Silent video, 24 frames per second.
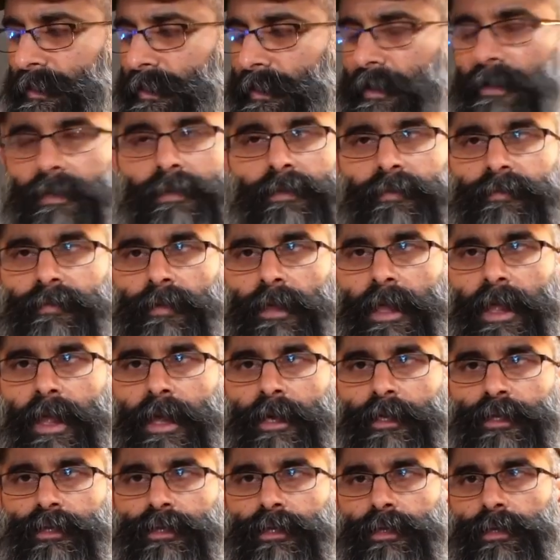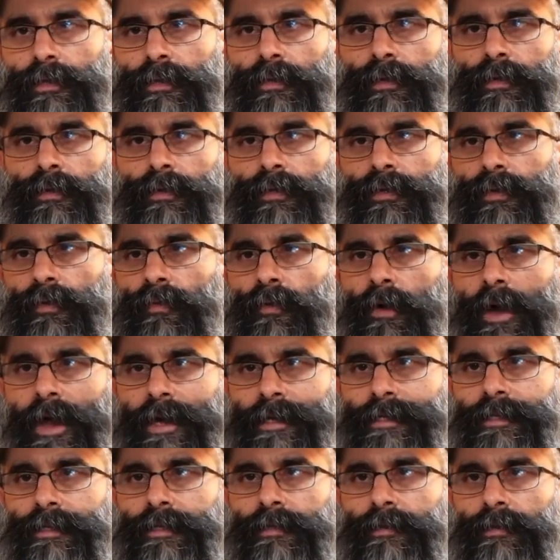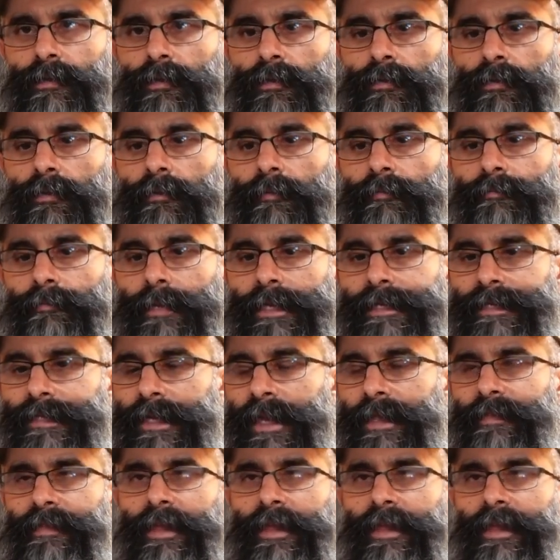and the flash to try to maintain